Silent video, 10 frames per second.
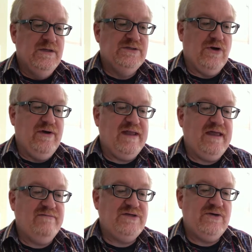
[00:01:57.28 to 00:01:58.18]
So it
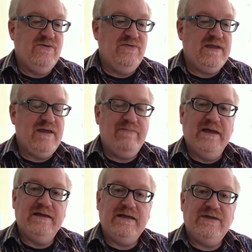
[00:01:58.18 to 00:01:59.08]
gives you the
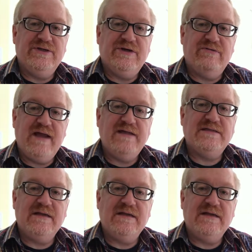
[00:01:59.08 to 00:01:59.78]
ability to create